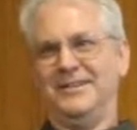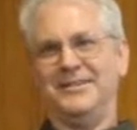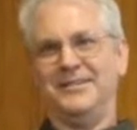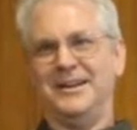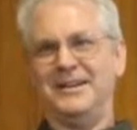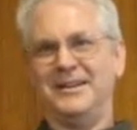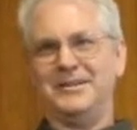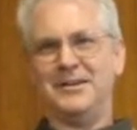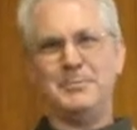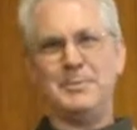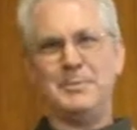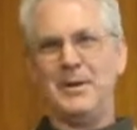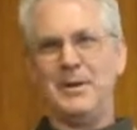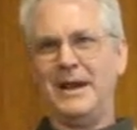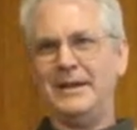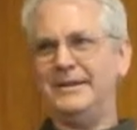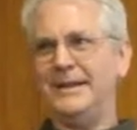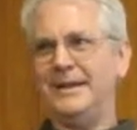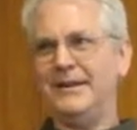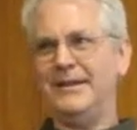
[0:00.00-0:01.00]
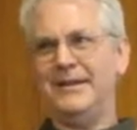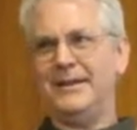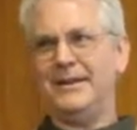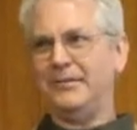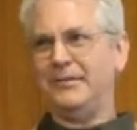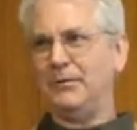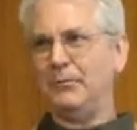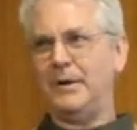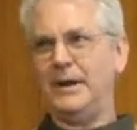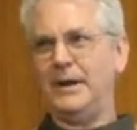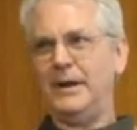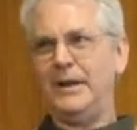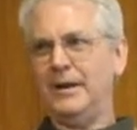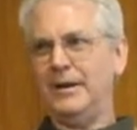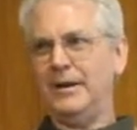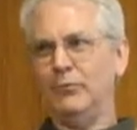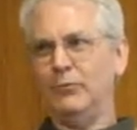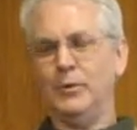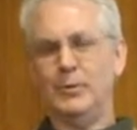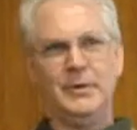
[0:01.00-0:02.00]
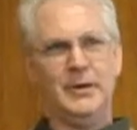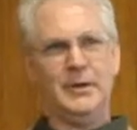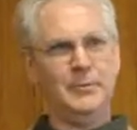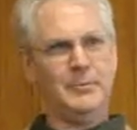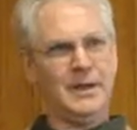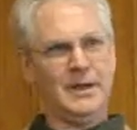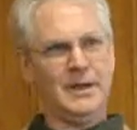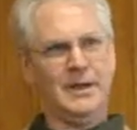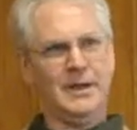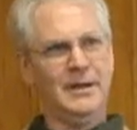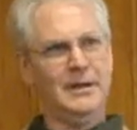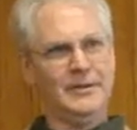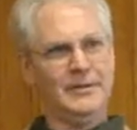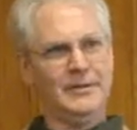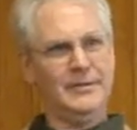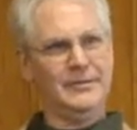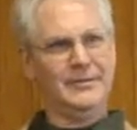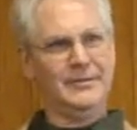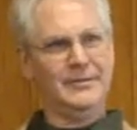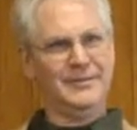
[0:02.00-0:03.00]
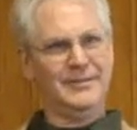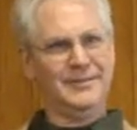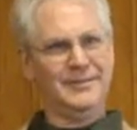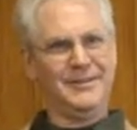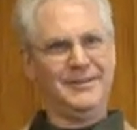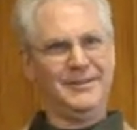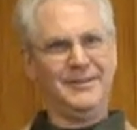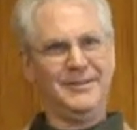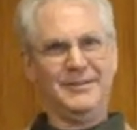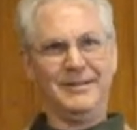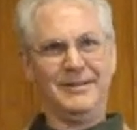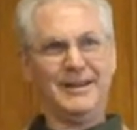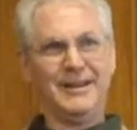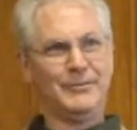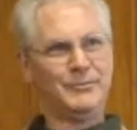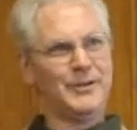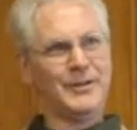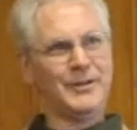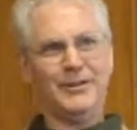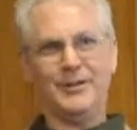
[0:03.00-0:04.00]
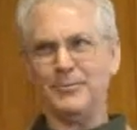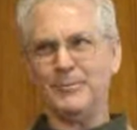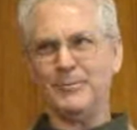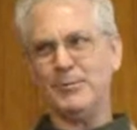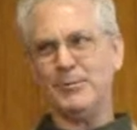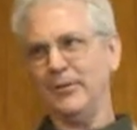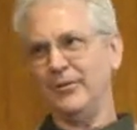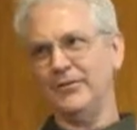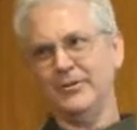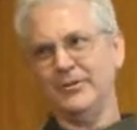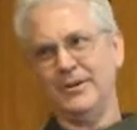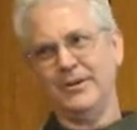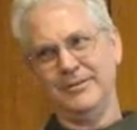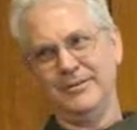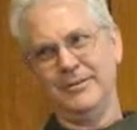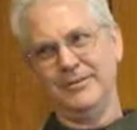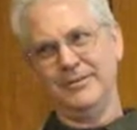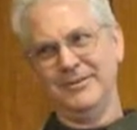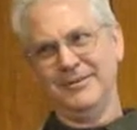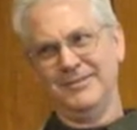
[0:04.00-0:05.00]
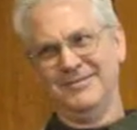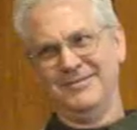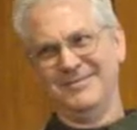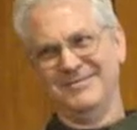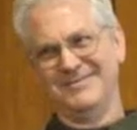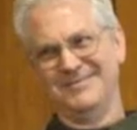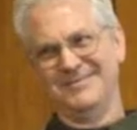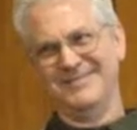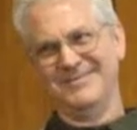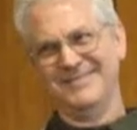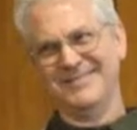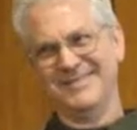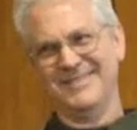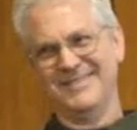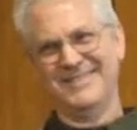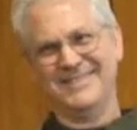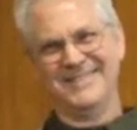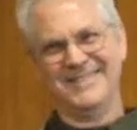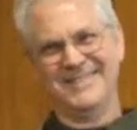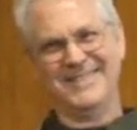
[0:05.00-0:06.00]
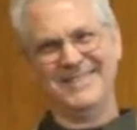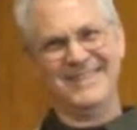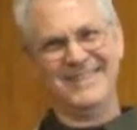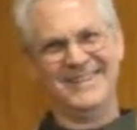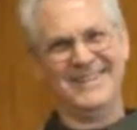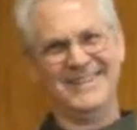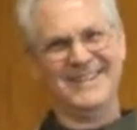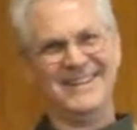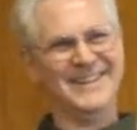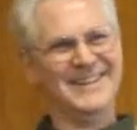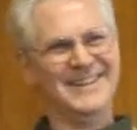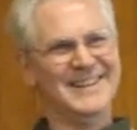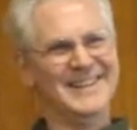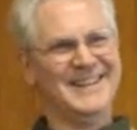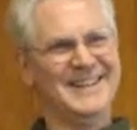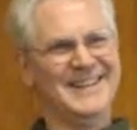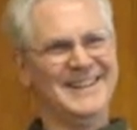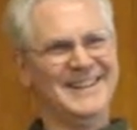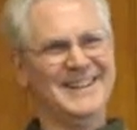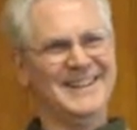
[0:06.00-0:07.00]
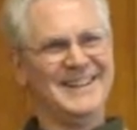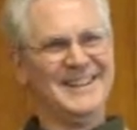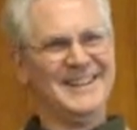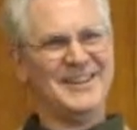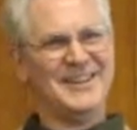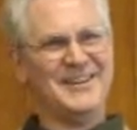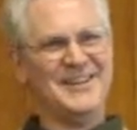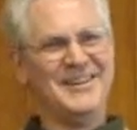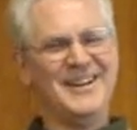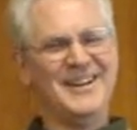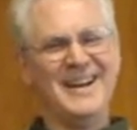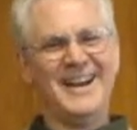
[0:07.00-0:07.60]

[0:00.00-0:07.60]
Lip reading: I tell people I dated every redheaded woman in my college. Guess what color my mother's hair was? You know,